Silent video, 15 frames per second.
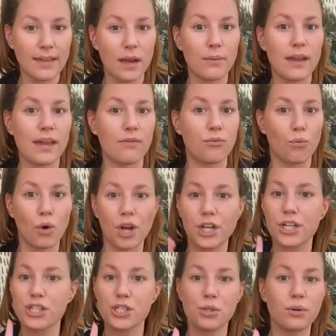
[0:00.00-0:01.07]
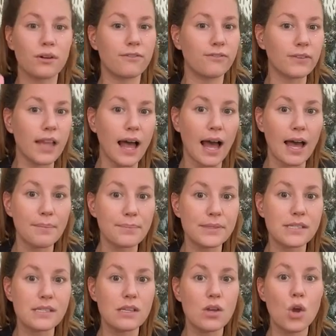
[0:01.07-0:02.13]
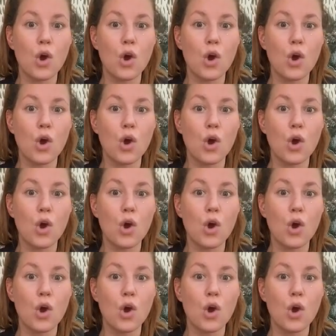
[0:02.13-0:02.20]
That way if 1 or 2 are flops,